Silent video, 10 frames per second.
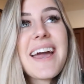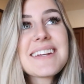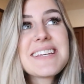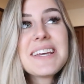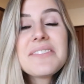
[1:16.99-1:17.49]

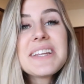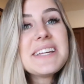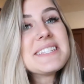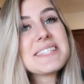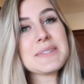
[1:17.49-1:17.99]

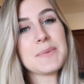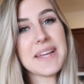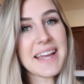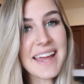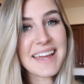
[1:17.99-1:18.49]
activities this
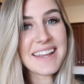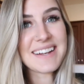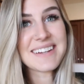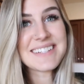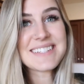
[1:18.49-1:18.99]

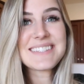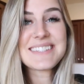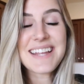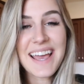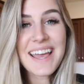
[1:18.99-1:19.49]
weekend to
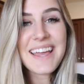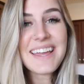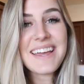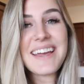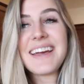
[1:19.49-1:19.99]
stay,